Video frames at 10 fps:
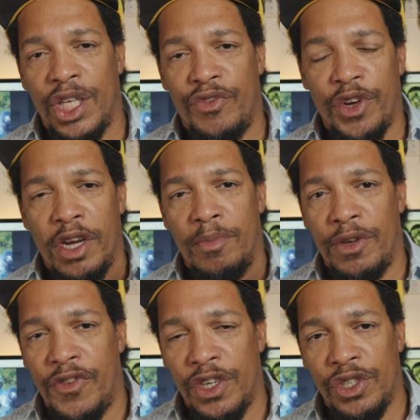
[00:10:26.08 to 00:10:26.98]
If you're going to
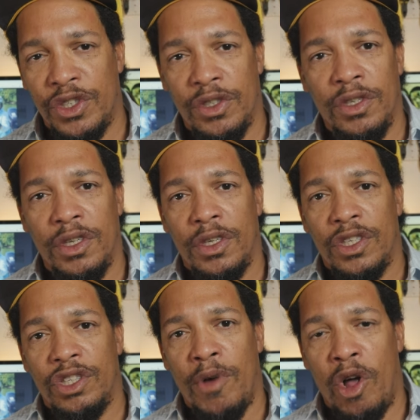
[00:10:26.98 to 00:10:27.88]
be fishing
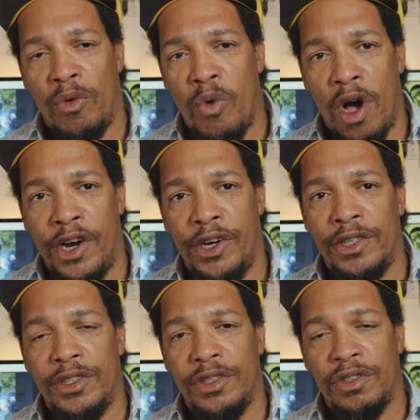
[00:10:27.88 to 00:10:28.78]
smaller
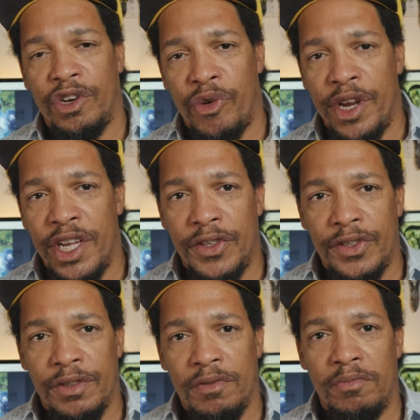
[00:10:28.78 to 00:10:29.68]
waters,
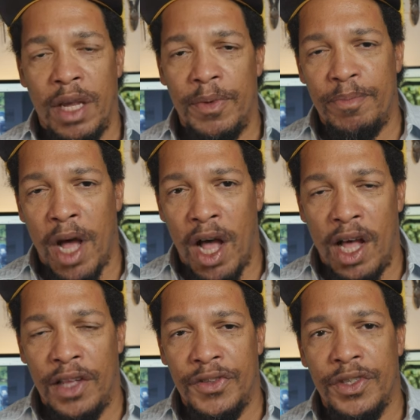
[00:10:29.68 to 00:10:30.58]
creeks, maybe
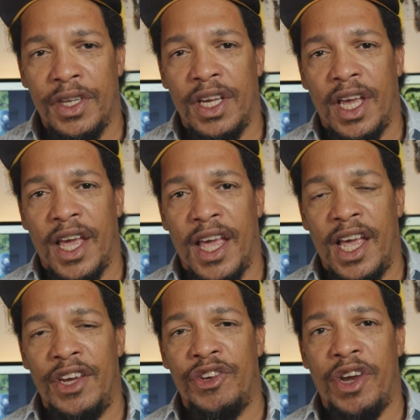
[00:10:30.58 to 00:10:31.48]
ponds,
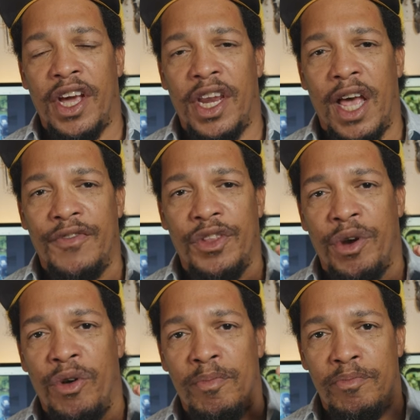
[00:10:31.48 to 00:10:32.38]
and you're not going to have to
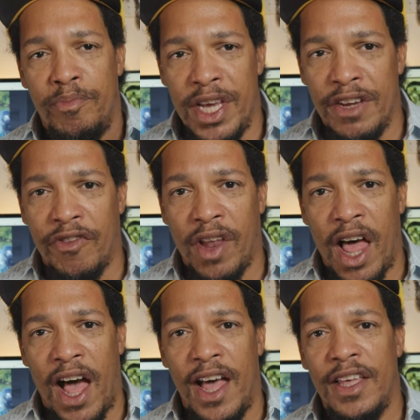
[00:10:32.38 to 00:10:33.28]
throw a big
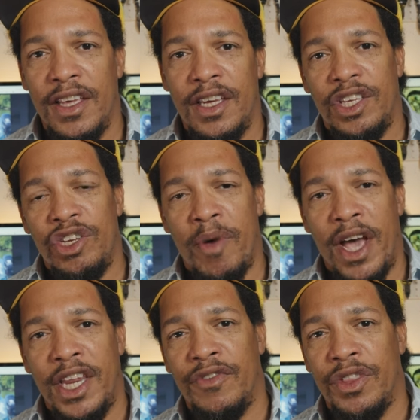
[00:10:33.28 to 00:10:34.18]
fly, you
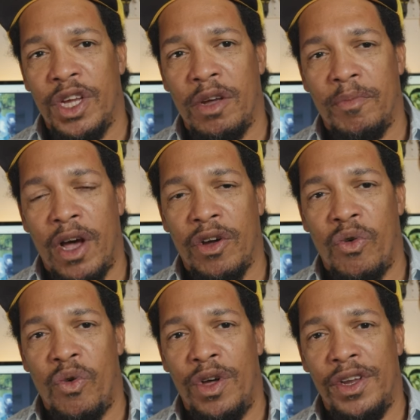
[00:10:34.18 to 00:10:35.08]
might even think about
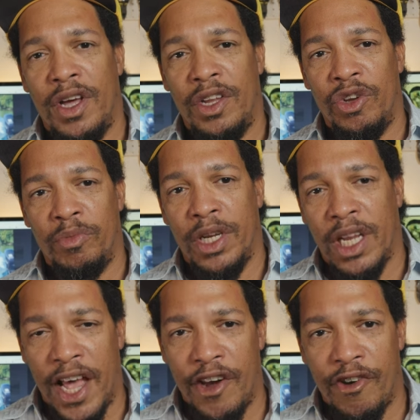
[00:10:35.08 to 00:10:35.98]
going a little bit
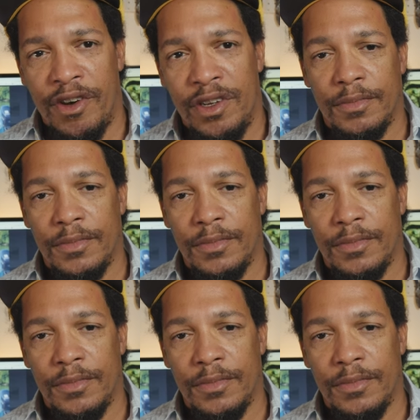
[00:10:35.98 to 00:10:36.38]
lighter.